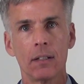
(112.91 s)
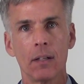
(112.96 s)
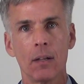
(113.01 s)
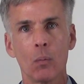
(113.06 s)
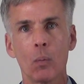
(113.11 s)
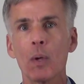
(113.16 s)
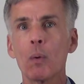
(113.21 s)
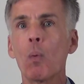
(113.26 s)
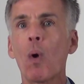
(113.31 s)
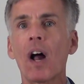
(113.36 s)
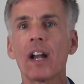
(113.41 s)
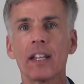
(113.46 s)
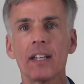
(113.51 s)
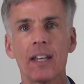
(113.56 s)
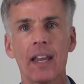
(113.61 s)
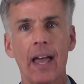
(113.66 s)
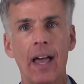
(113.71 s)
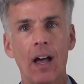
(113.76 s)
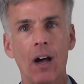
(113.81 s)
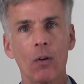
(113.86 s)
We want it
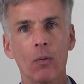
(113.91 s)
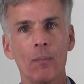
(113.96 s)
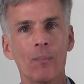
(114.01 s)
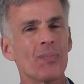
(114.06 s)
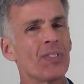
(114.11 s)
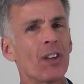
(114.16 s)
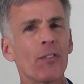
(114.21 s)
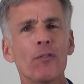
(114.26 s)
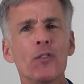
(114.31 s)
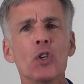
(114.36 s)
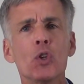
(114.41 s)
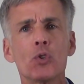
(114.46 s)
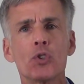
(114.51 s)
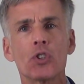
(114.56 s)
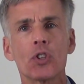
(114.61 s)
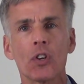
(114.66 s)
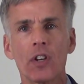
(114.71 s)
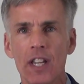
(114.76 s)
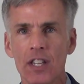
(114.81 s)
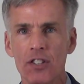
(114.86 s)
now. The
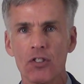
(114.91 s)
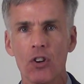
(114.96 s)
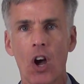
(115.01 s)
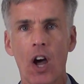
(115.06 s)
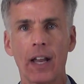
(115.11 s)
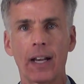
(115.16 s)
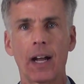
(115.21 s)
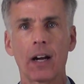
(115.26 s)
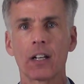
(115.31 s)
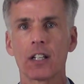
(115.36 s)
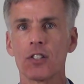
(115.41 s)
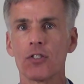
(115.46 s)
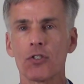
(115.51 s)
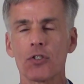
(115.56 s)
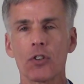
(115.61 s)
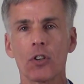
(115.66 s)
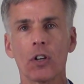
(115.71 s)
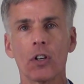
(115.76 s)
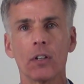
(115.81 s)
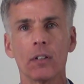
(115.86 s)
future is not our
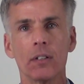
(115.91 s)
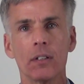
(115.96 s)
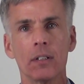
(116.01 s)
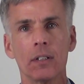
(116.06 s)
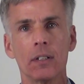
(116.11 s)
concern.